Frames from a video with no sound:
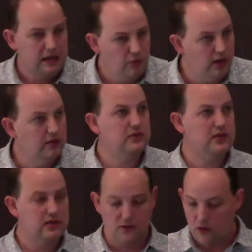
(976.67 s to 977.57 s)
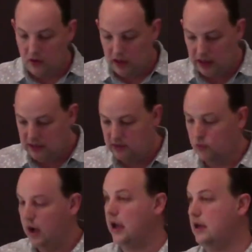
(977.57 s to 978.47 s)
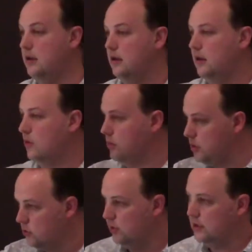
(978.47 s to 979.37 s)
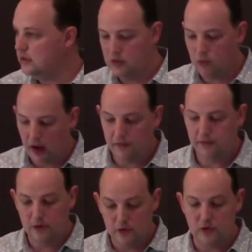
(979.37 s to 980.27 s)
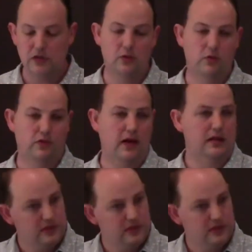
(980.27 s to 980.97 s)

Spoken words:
Well, says God, here's a way, a ritualistic way for you to deal with that.